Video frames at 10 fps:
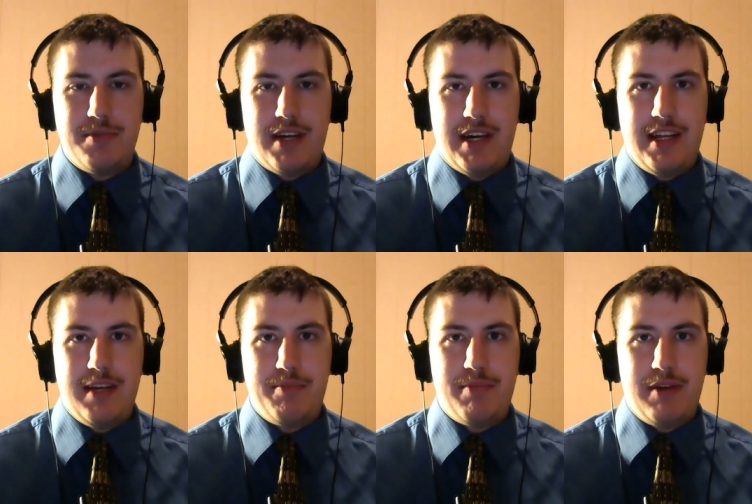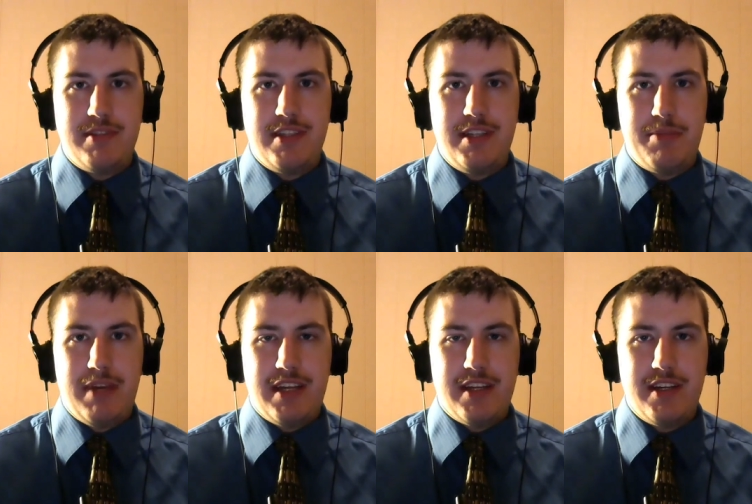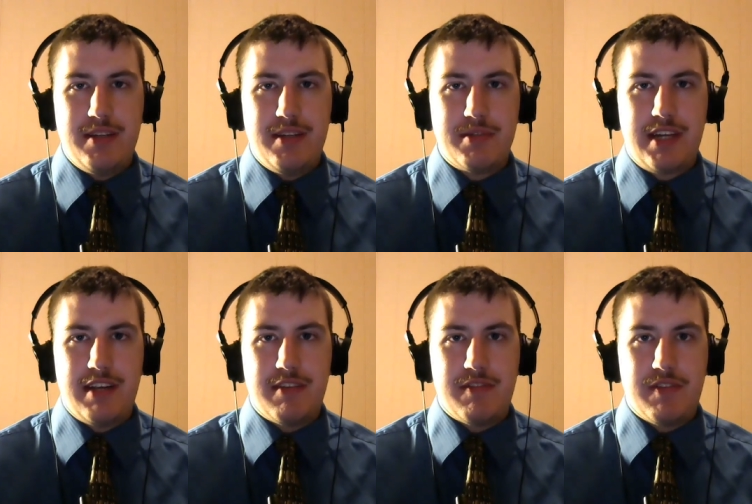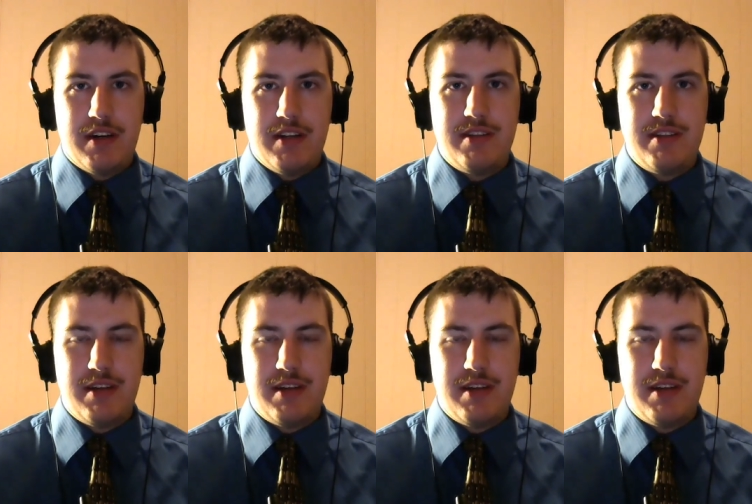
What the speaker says: not. I was in the beta and it was kind of fun.